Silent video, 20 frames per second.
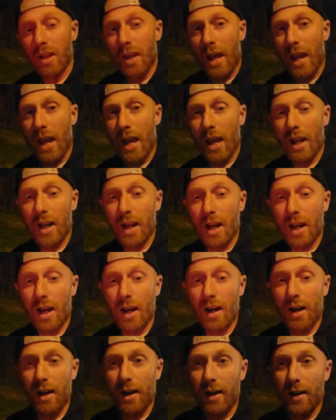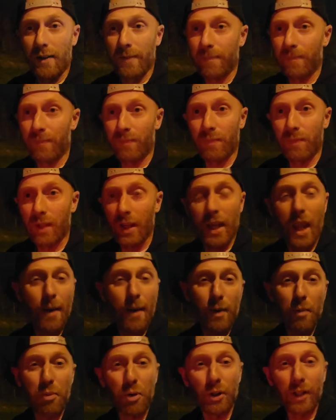And uh, the
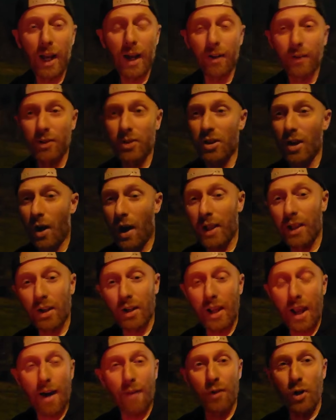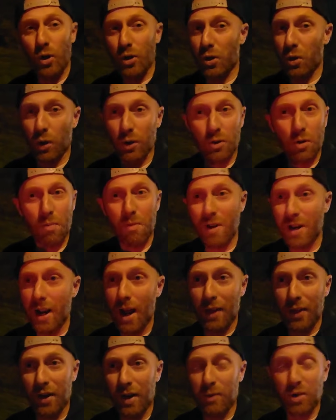cable pulled out. So I literally have no tools with me,
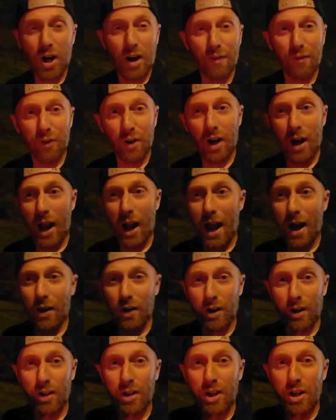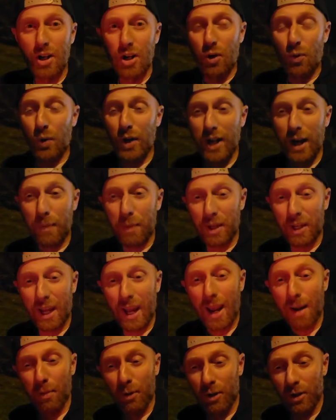nothing. I'm trying to figure out how to rig up the
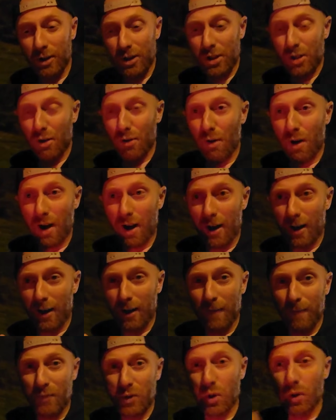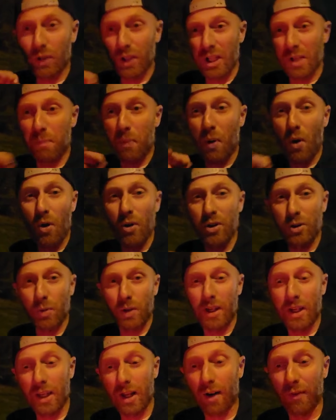cable to, uh, to at least pull so we
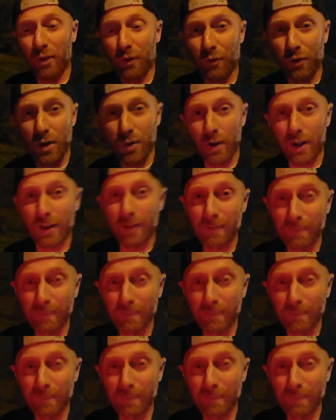can get off the freeway.